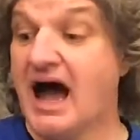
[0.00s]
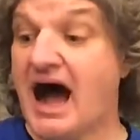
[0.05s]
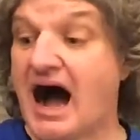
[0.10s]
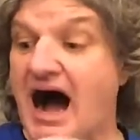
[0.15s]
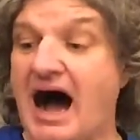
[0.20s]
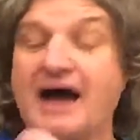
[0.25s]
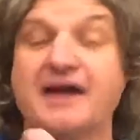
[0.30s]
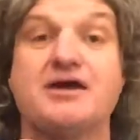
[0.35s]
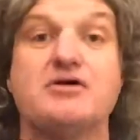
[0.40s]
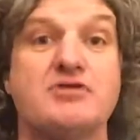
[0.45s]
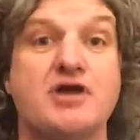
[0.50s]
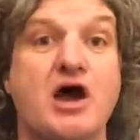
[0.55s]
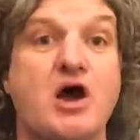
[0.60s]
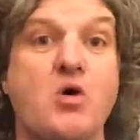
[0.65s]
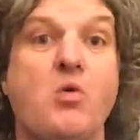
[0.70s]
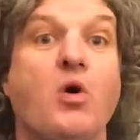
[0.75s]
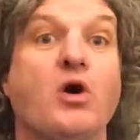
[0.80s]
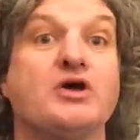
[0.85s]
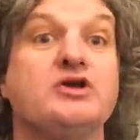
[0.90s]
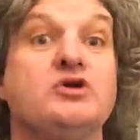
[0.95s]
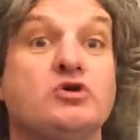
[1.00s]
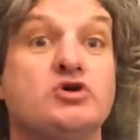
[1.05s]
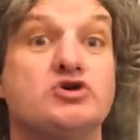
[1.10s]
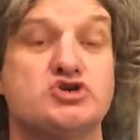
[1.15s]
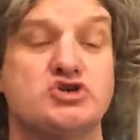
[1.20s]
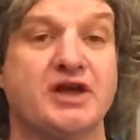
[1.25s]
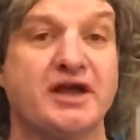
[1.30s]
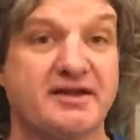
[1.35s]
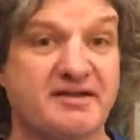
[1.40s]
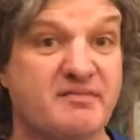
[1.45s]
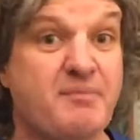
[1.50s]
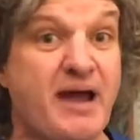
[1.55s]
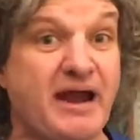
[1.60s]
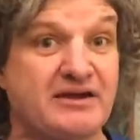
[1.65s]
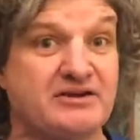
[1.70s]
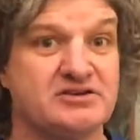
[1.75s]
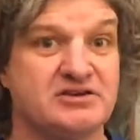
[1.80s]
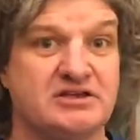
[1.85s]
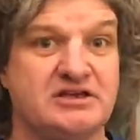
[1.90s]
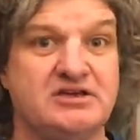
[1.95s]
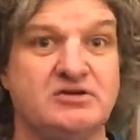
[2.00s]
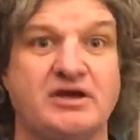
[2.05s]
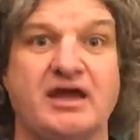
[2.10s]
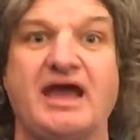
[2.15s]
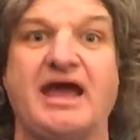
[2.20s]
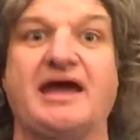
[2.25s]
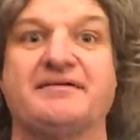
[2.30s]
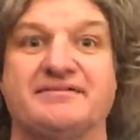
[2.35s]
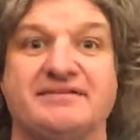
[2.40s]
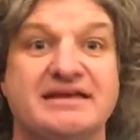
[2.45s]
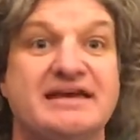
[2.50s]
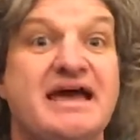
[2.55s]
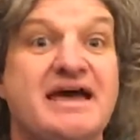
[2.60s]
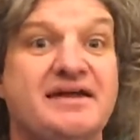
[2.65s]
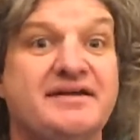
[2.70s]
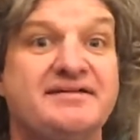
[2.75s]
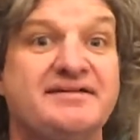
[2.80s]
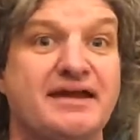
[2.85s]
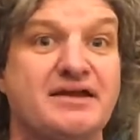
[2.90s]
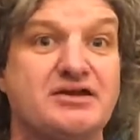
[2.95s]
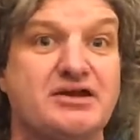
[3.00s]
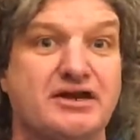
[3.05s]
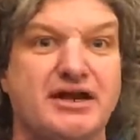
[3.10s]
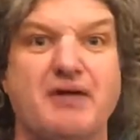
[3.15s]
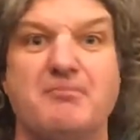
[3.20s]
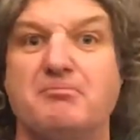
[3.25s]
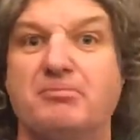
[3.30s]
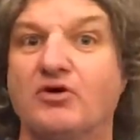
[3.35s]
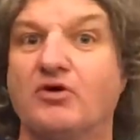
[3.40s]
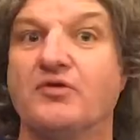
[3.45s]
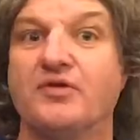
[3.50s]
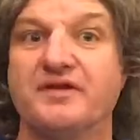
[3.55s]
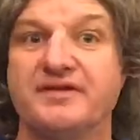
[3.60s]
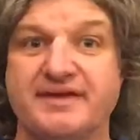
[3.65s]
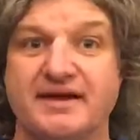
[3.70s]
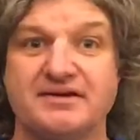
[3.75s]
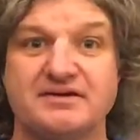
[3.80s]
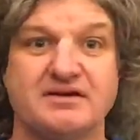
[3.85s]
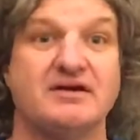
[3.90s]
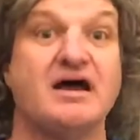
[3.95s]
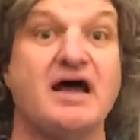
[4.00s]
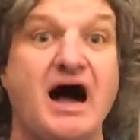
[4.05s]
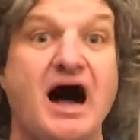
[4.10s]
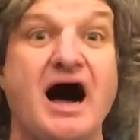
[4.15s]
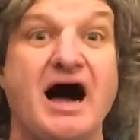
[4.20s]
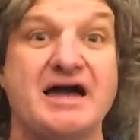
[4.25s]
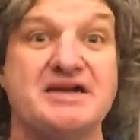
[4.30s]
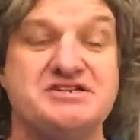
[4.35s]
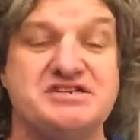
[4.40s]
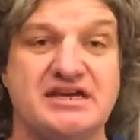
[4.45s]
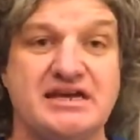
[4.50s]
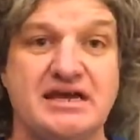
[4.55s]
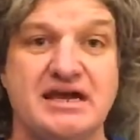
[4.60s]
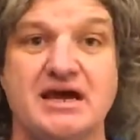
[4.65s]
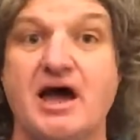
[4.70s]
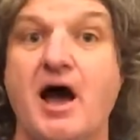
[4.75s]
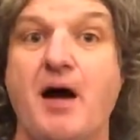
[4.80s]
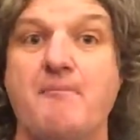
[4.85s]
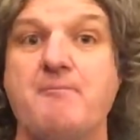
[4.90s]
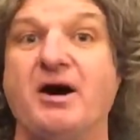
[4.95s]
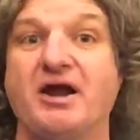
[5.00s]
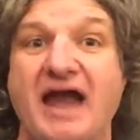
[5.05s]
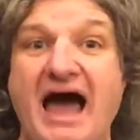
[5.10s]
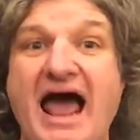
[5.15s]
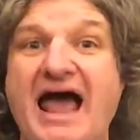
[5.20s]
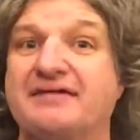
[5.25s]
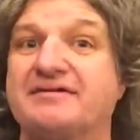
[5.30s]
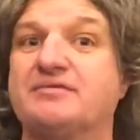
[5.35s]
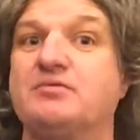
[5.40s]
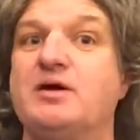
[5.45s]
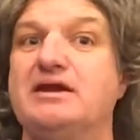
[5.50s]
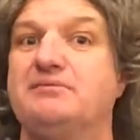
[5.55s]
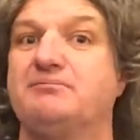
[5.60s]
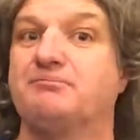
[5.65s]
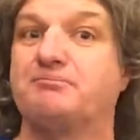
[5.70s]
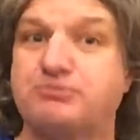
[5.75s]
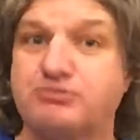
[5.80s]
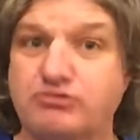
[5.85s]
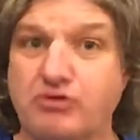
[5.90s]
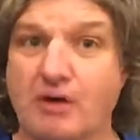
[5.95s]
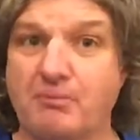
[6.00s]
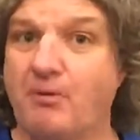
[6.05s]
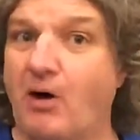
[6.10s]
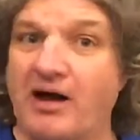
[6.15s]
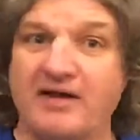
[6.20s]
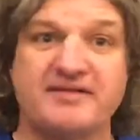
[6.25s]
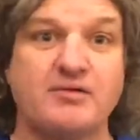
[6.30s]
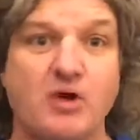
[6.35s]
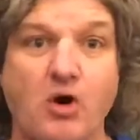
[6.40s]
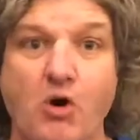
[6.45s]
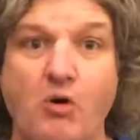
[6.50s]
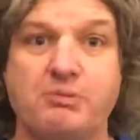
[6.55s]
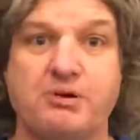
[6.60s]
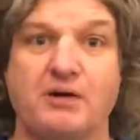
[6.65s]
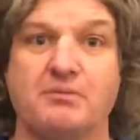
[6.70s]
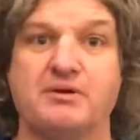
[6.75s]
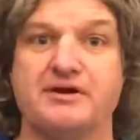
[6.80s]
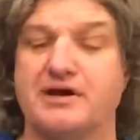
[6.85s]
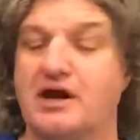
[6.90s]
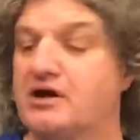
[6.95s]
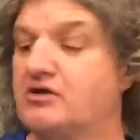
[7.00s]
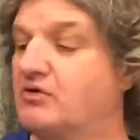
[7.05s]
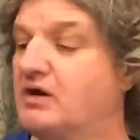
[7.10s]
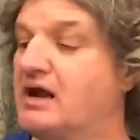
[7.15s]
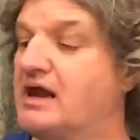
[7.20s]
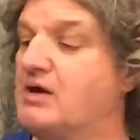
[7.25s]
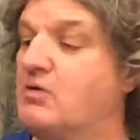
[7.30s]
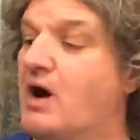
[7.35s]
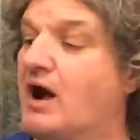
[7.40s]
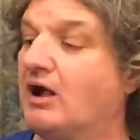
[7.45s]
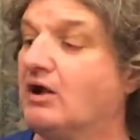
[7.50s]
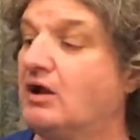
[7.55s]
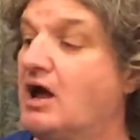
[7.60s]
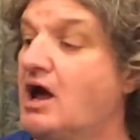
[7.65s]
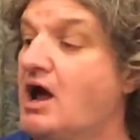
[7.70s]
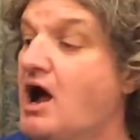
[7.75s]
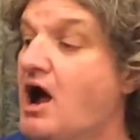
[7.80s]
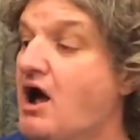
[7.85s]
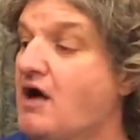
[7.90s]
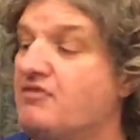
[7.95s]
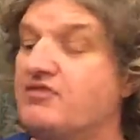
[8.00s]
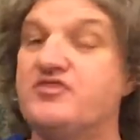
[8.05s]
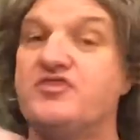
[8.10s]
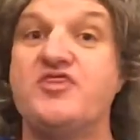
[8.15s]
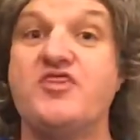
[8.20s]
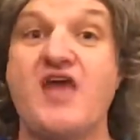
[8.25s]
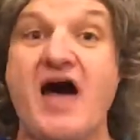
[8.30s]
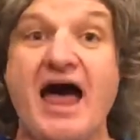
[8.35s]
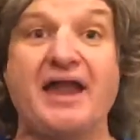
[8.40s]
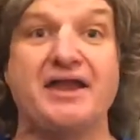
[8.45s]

I don't know what you should expect in the UK as the sender number or the sender ID, but as we all probably know really well, that